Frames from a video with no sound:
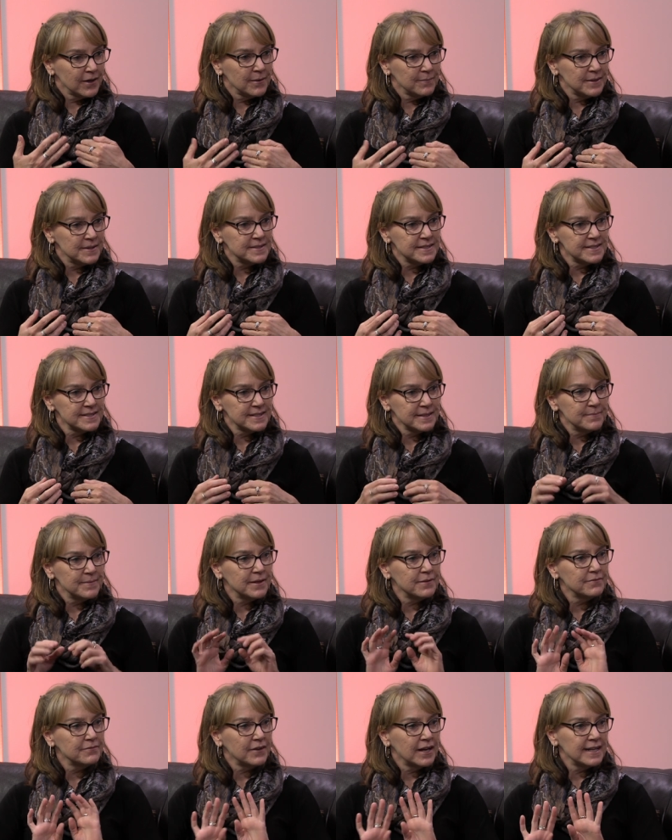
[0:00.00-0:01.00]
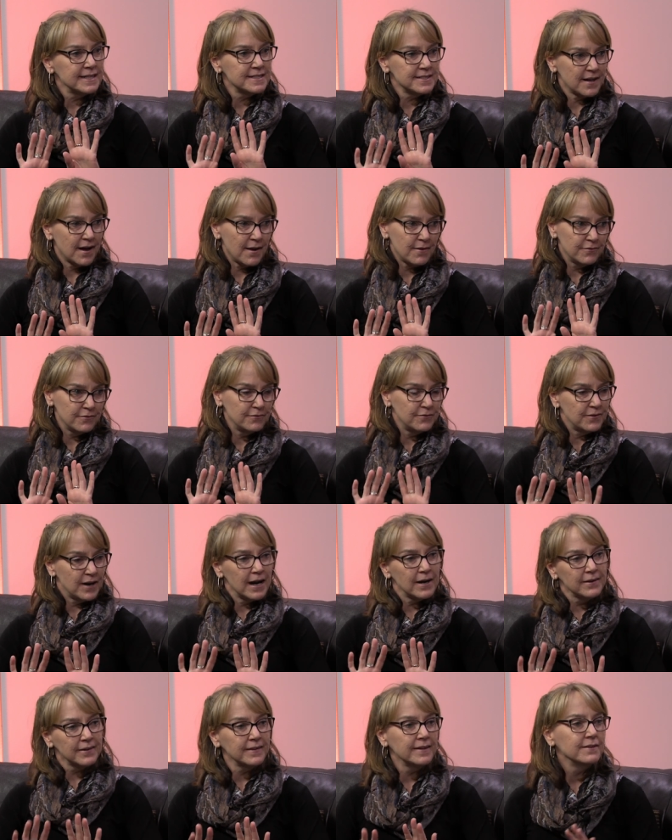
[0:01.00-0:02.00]
immune system that fights off
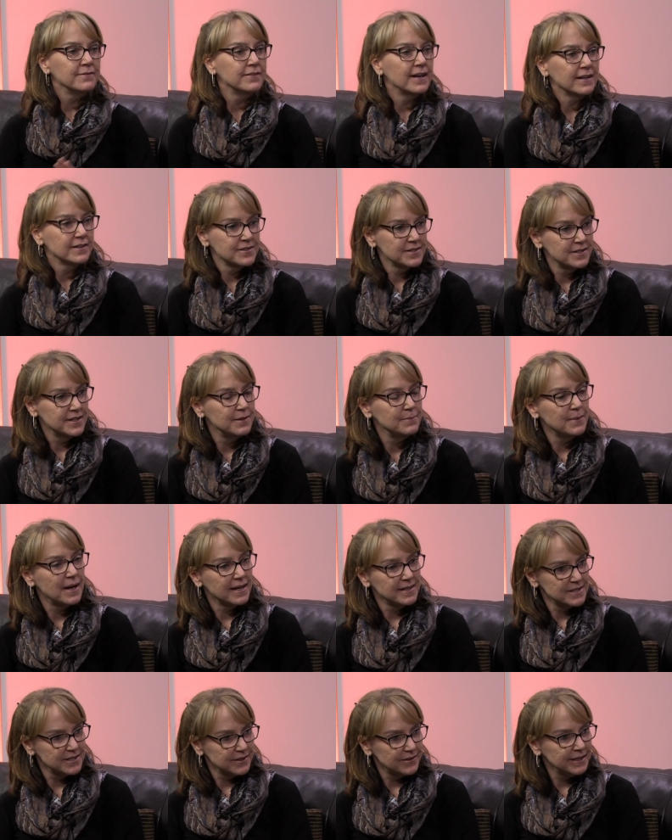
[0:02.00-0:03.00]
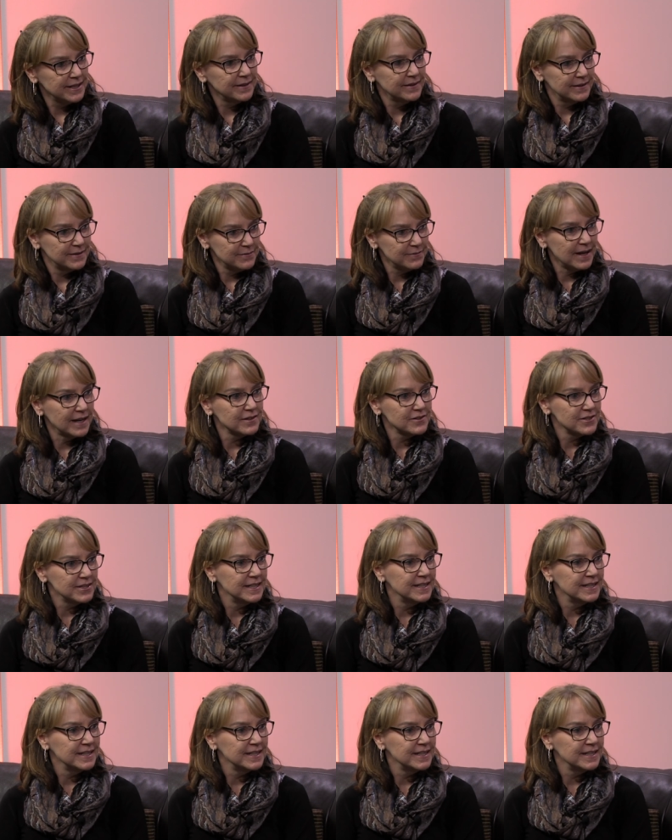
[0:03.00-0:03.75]
viral infection and bacterial infection.